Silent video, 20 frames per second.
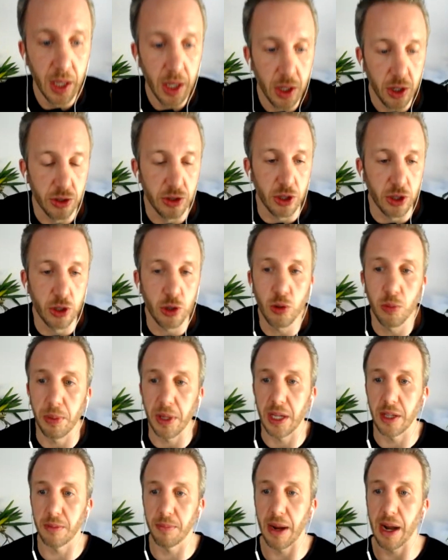Because the two
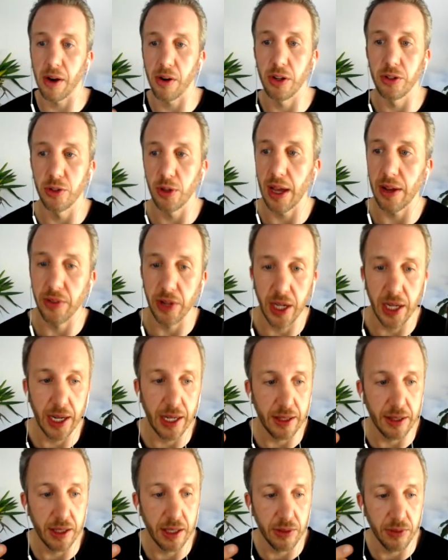biggest barriers you have in
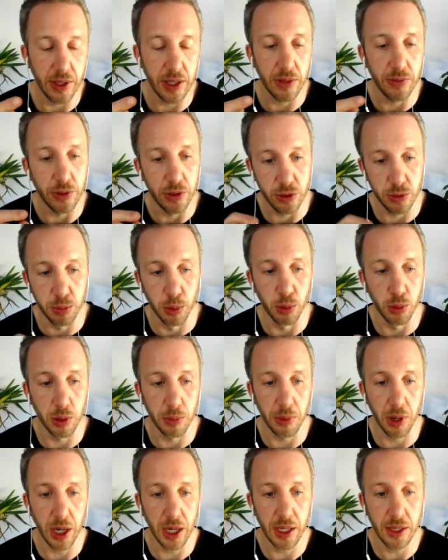Connect TV for smaller
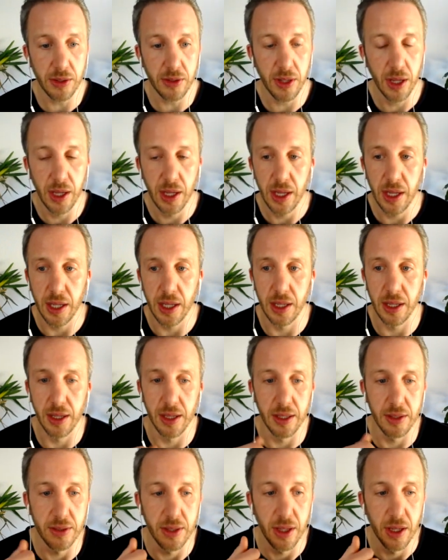brands
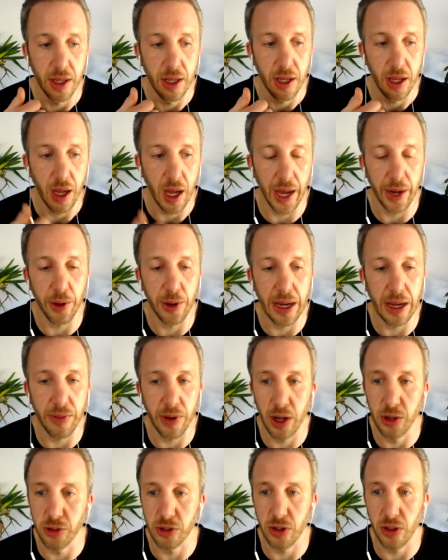is I don't have
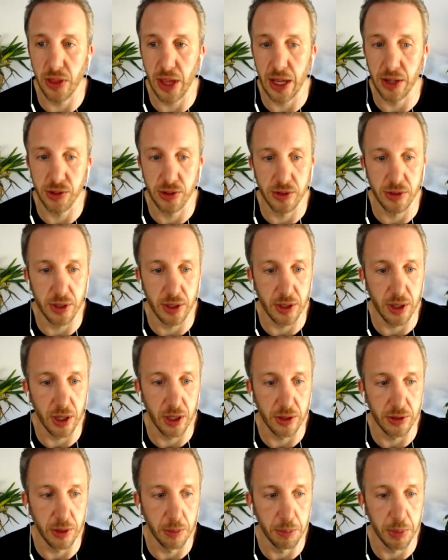hundreds of thousands of
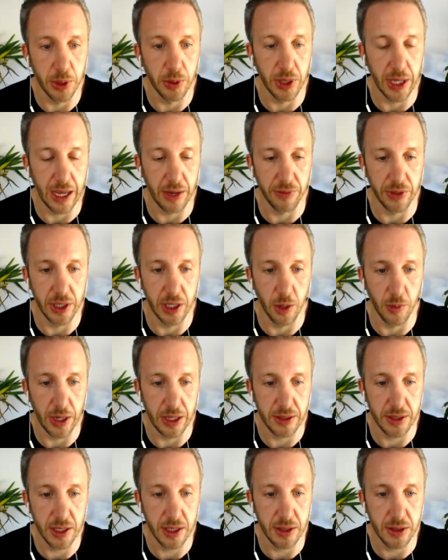dollars on building out video
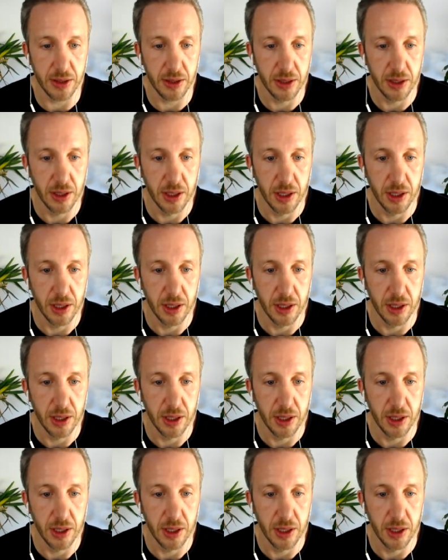assets.